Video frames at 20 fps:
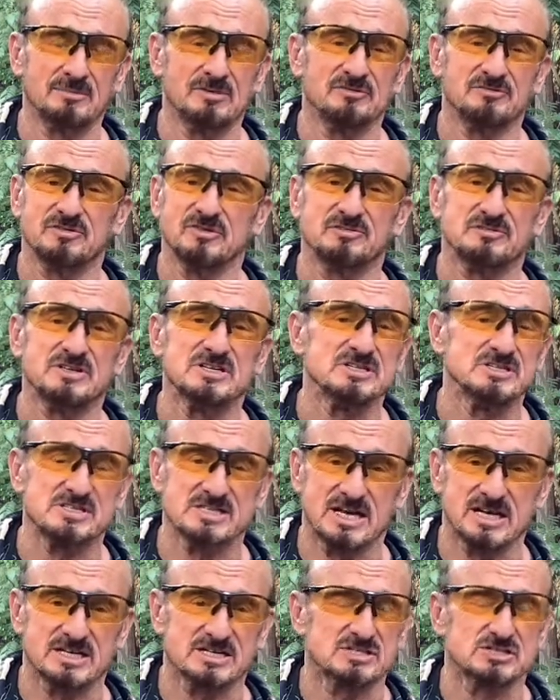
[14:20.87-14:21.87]
in 15
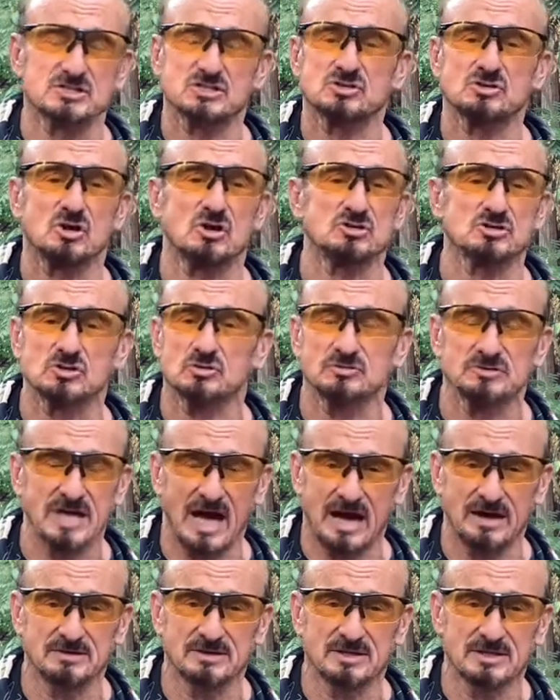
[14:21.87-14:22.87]
seconds, it's all sold
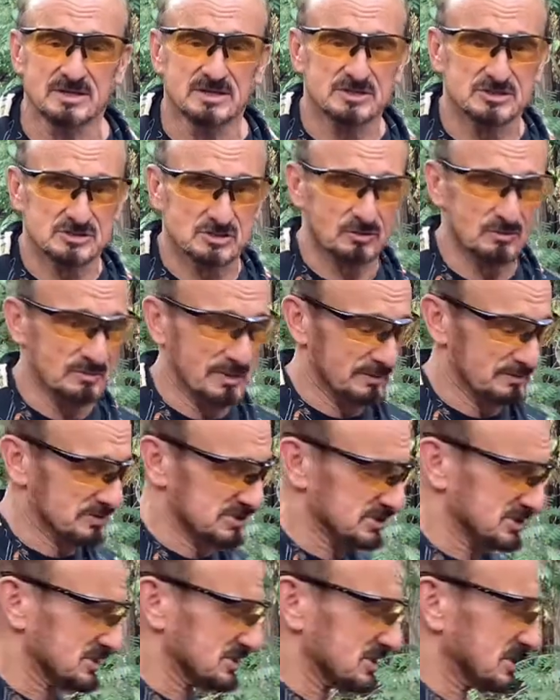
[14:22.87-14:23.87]
out. So remember,
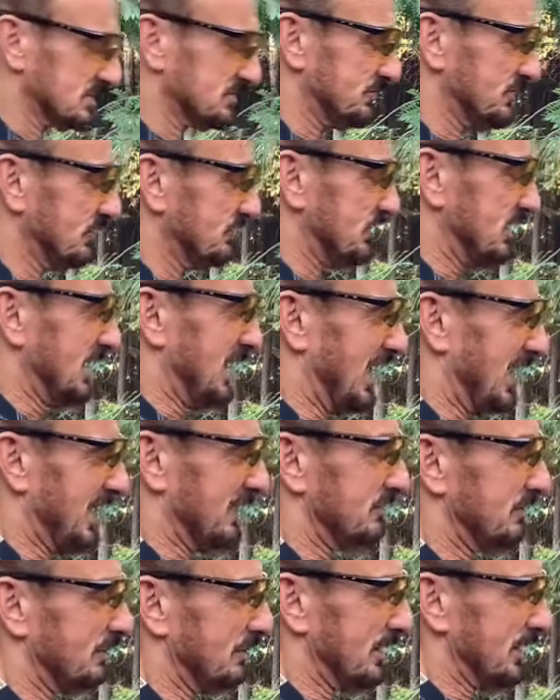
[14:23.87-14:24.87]
6:59,
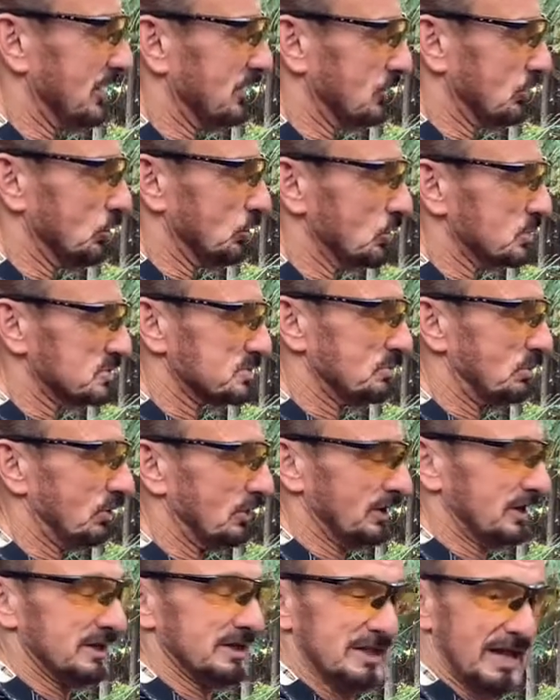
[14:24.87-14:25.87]
everybody in your group's
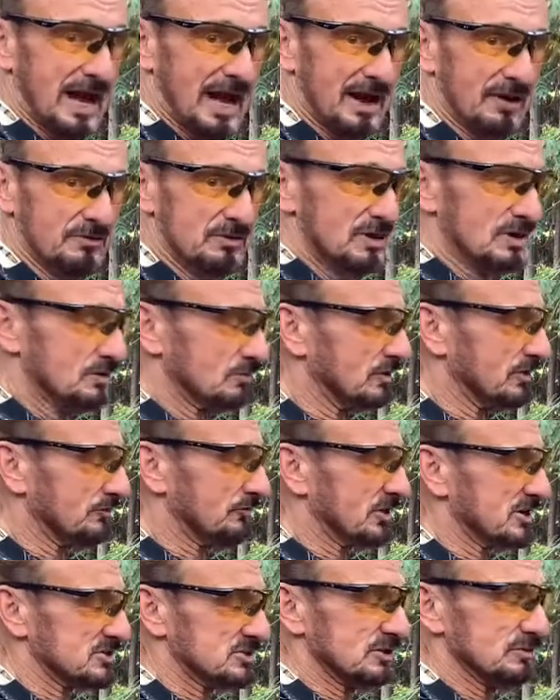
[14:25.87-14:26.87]
pulling it down,
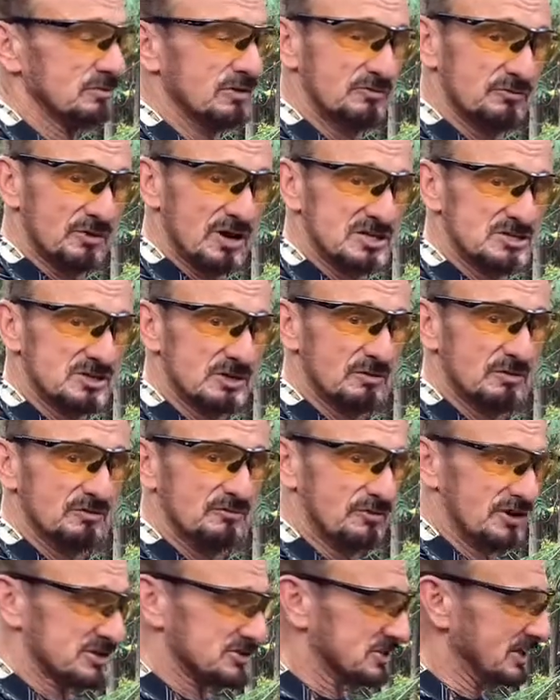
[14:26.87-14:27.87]
refreshing,
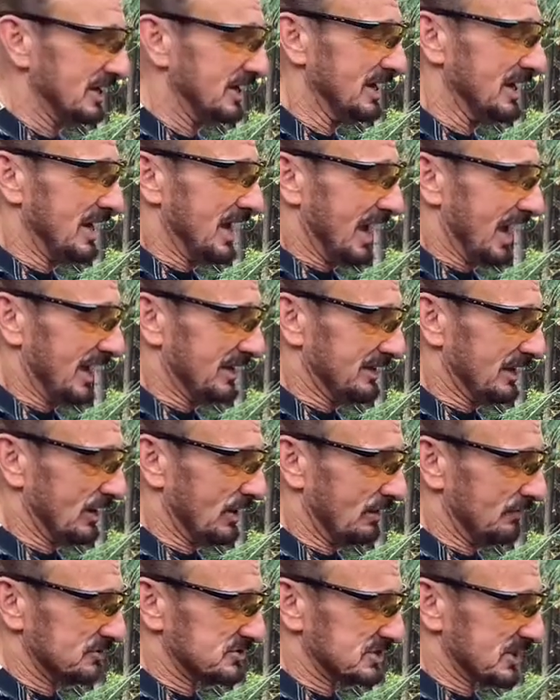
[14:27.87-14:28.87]
and then all
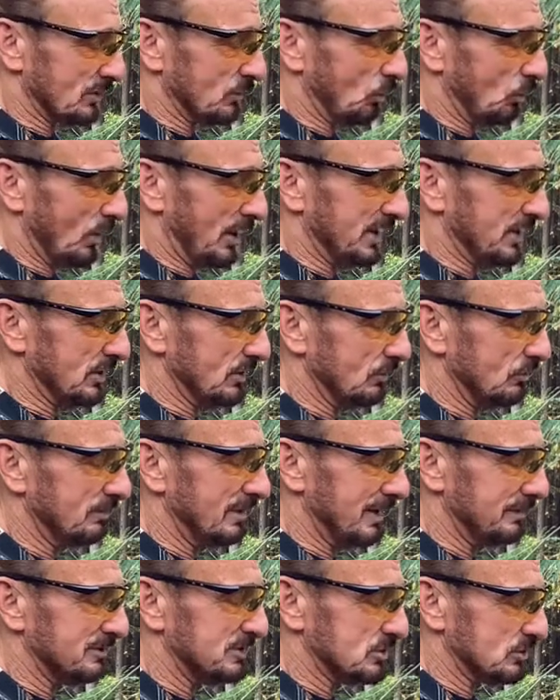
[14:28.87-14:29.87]
of a sudden, one of you,
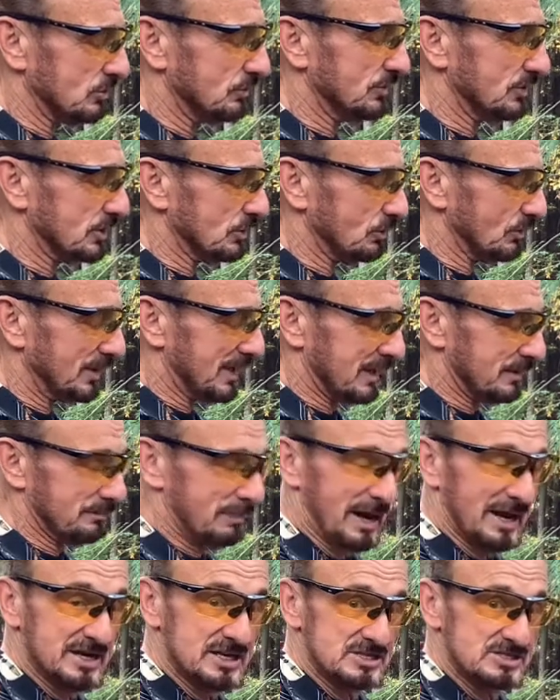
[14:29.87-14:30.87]
maybe 2 of you, will get a
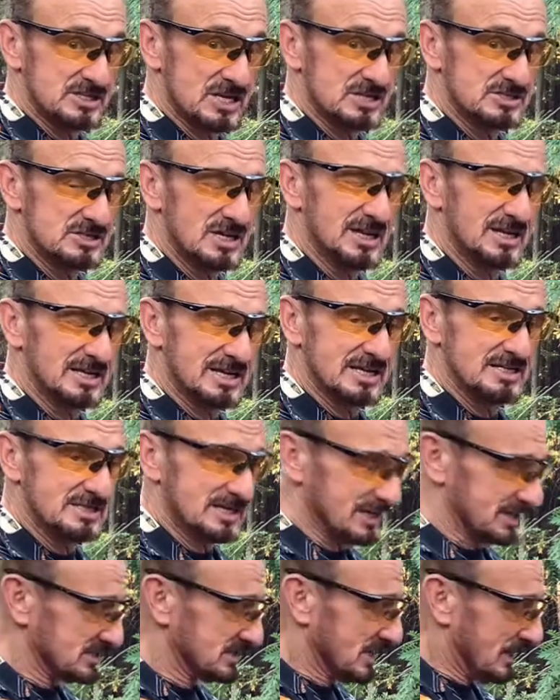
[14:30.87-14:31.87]
button that says, Get
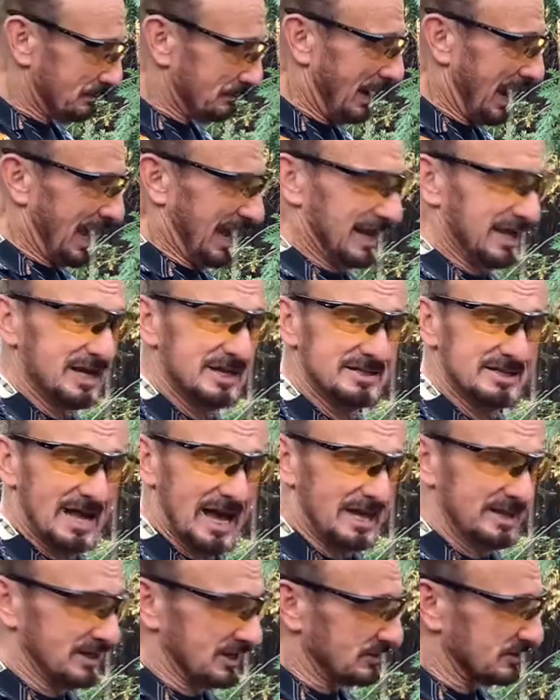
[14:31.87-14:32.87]
Tickets. Bang, hit
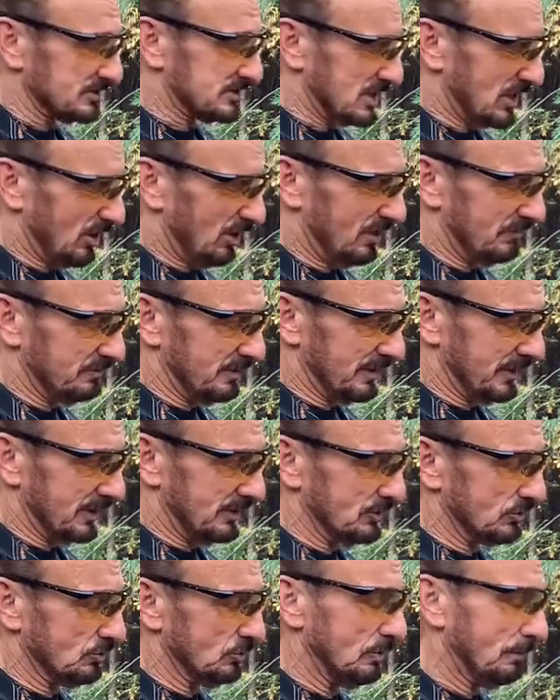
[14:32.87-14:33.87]
that, and it'll say, everybody in
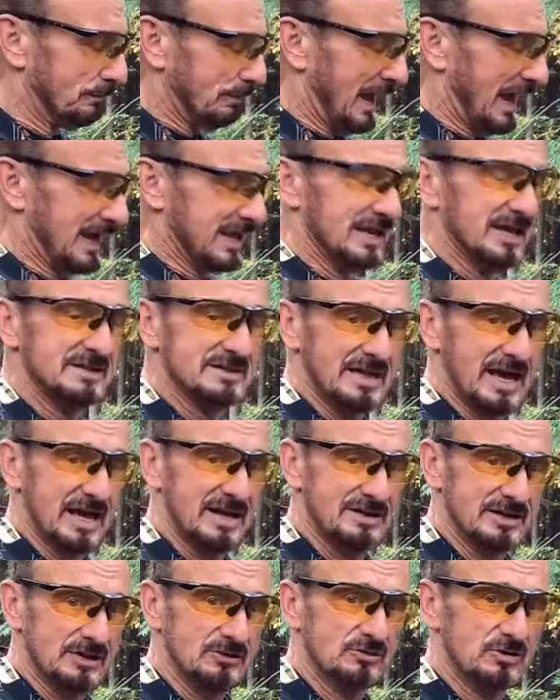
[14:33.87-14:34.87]
your group, bang, hit that,
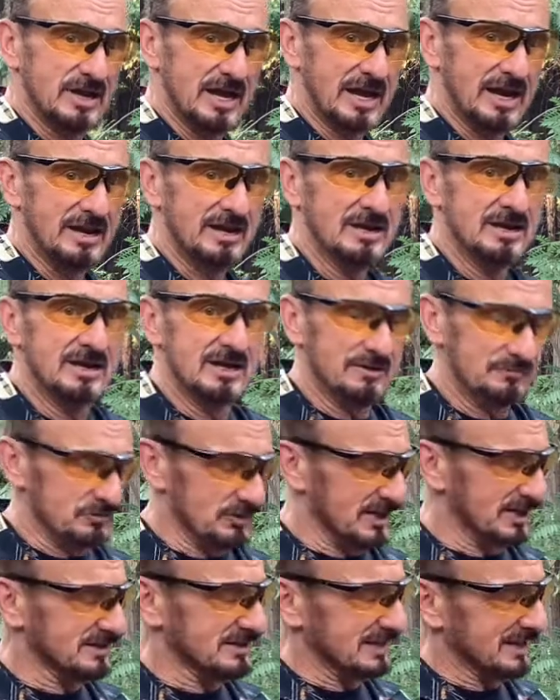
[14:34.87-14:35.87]
and then you'll get it. If you
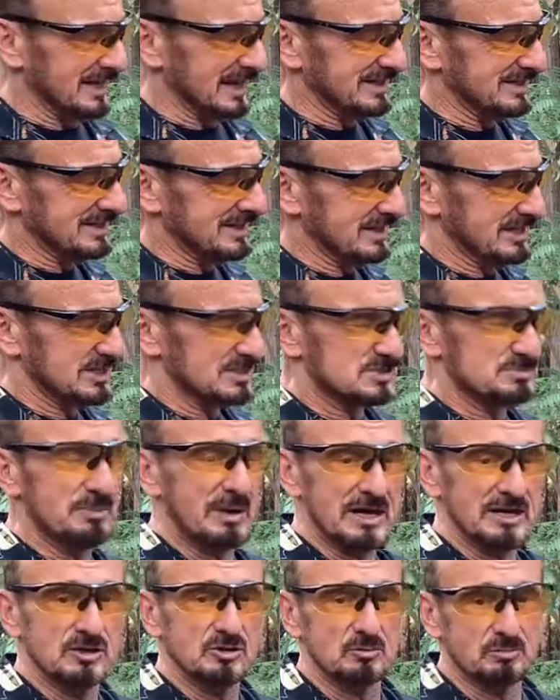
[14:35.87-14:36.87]
get the Get Tickets
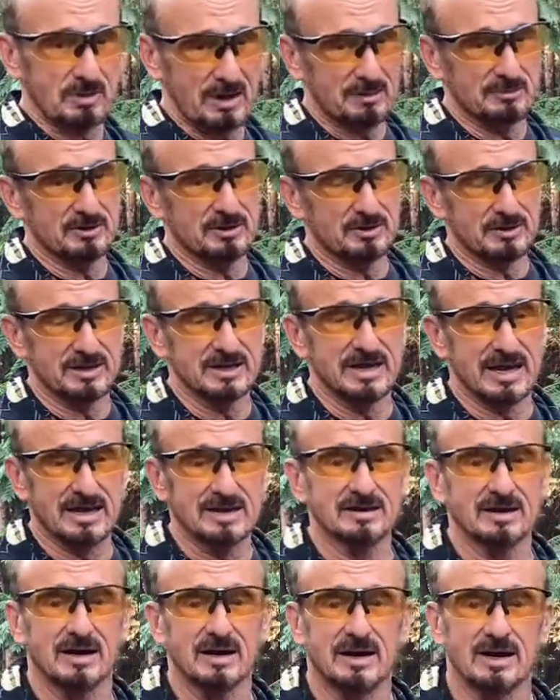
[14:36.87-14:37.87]
button, you're probably going to get
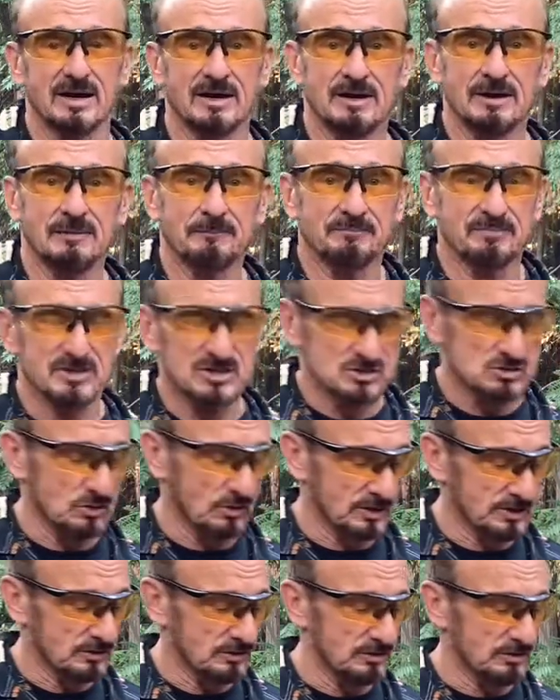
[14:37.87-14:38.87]
the
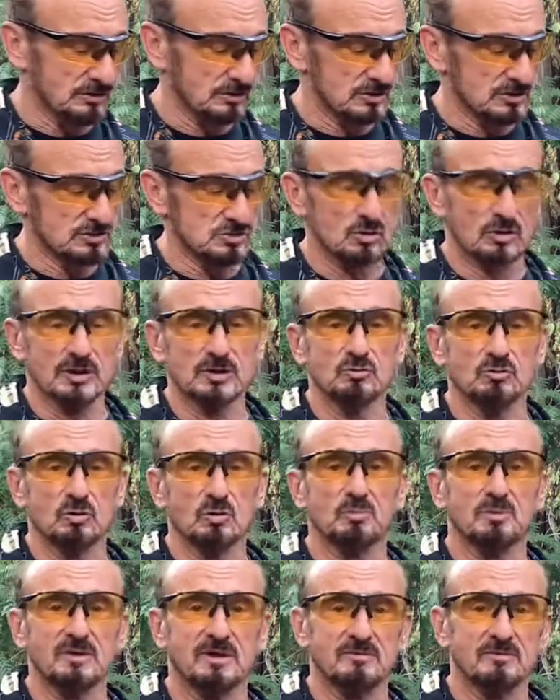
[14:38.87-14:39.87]
join
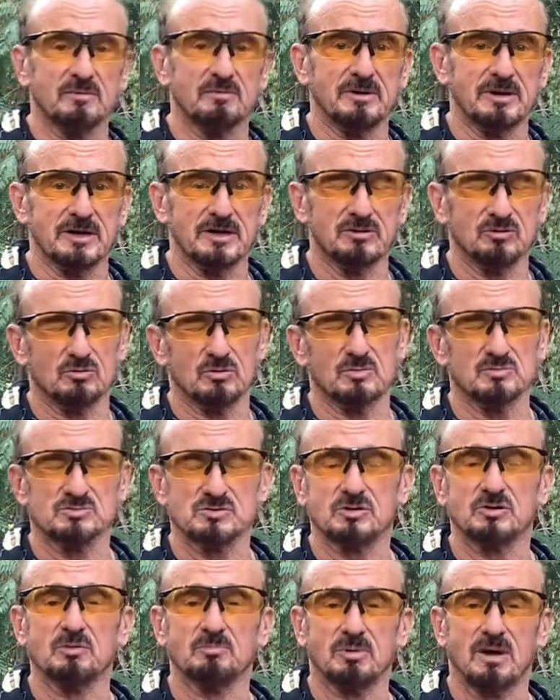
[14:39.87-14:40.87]
group with everybody in your group, so
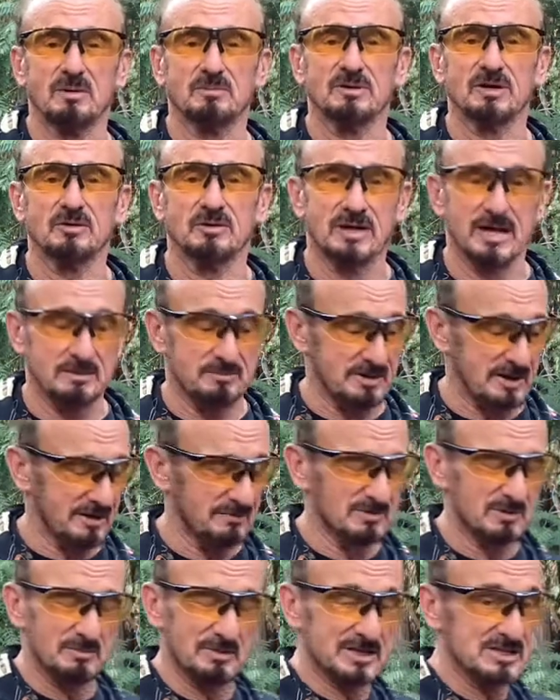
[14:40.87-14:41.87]
you're probably okay. But
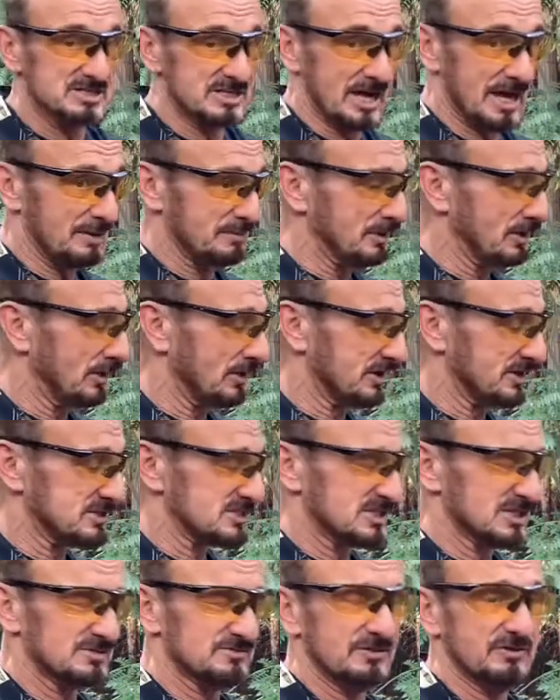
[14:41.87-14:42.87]
everybody's got to be on at
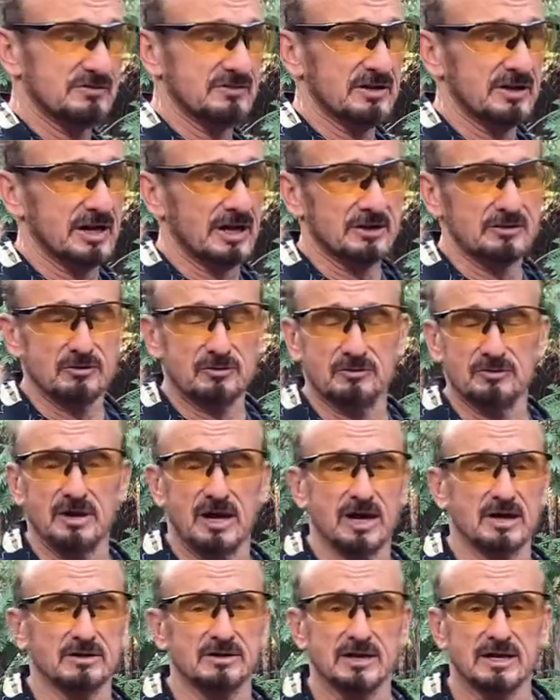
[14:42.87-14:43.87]
6:59, or you're
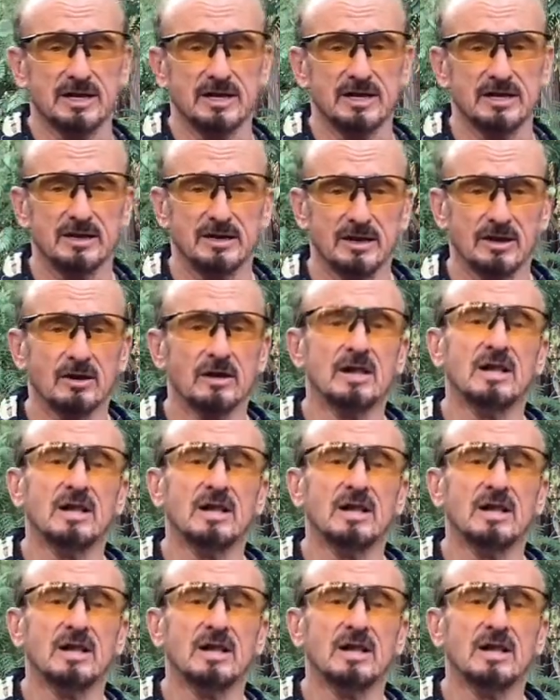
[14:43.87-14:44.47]
not going to get in there.